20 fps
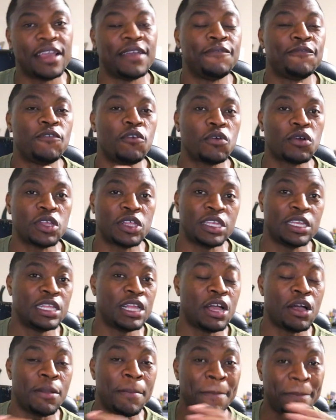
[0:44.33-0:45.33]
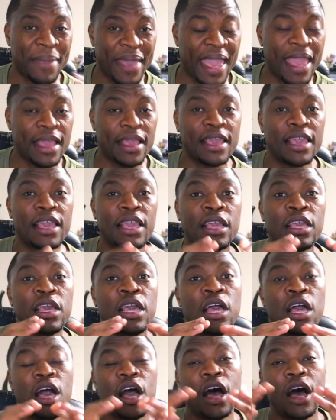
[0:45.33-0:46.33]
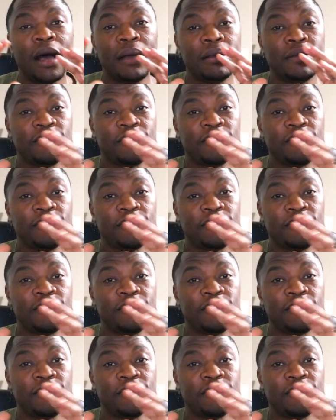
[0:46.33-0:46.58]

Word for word: and focusing on banking uh,